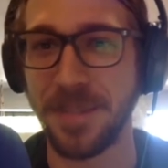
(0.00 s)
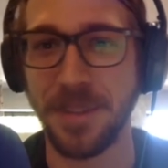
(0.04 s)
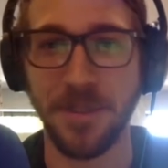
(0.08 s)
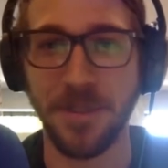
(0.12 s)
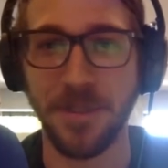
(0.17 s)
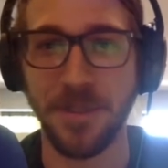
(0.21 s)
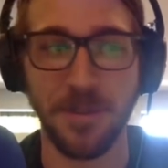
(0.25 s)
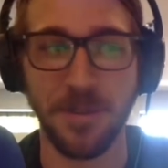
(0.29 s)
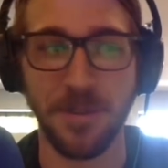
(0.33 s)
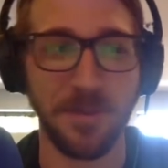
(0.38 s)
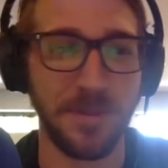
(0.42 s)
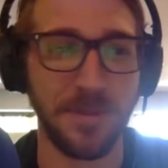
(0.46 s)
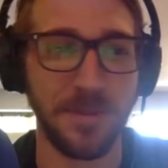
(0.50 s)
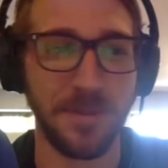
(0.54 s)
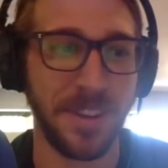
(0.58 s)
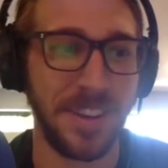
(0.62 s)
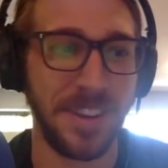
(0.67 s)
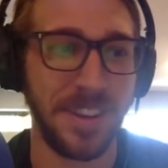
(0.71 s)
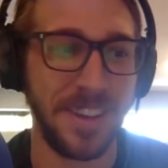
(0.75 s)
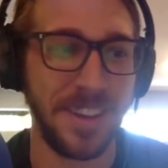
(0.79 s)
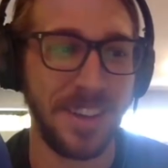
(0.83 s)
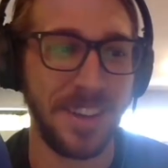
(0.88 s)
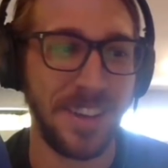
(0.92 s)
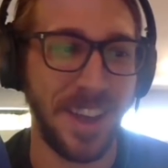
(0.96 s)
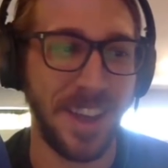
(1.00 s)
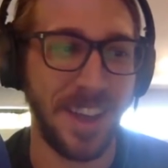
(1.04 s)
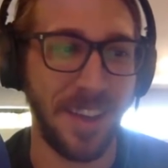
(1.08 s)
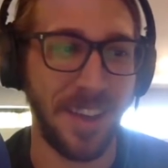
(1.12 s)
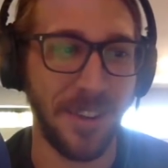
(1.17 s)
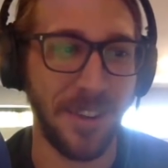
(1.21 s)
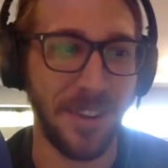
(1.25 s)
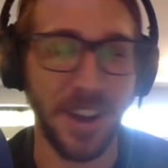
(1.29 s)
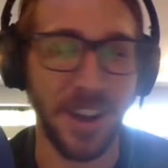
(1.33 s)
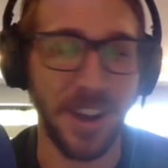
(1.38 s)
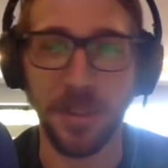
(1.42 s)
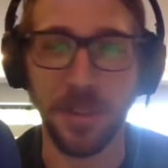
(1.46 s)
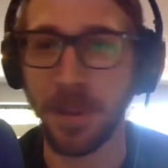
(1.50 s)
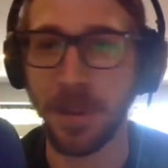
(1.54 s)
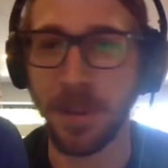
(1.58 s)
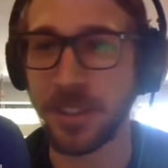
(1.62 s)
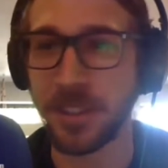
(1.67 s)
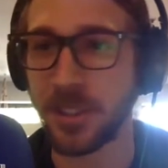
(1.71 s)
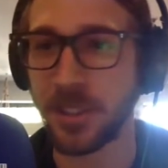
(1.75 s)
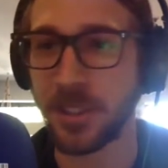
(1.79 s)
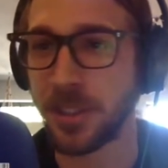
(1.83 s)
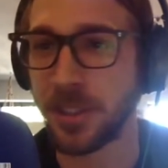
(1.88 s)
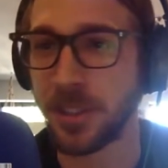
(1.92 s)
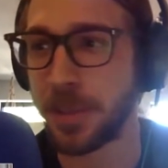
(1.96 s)
If you've ever had the
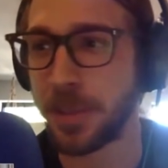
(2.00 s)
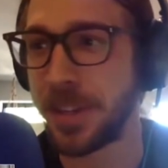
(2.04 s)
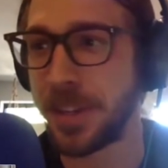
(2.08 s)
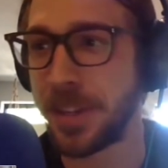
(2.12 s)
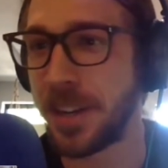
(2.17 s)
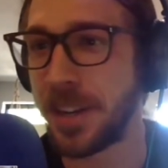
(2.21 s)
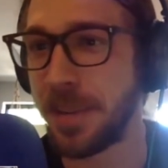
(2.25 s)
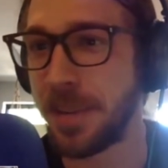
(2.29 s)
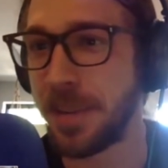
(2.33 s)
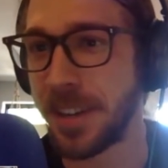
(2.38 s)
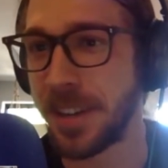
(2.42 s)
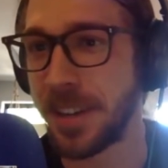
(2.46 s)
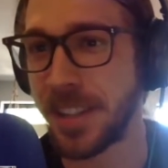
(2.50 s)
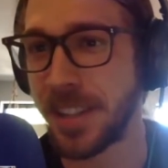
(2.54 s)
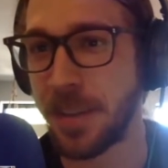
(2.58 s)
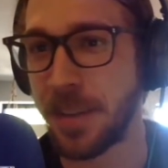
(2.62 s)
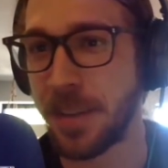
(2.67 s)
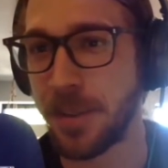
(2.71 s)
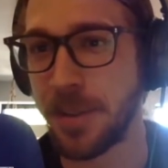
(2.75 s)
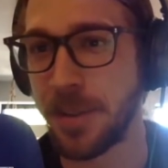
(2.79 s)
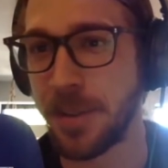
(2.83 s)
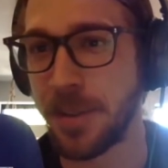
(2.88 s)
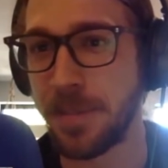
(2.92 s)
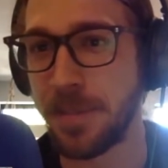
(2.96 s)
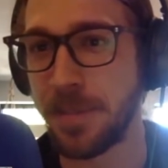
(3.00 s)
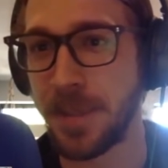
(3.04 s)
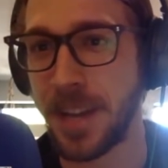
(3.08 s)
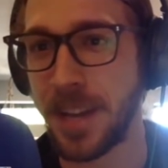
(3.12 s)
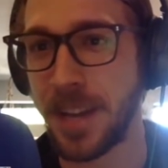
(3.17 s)
pleasure to spend any amount of time with him,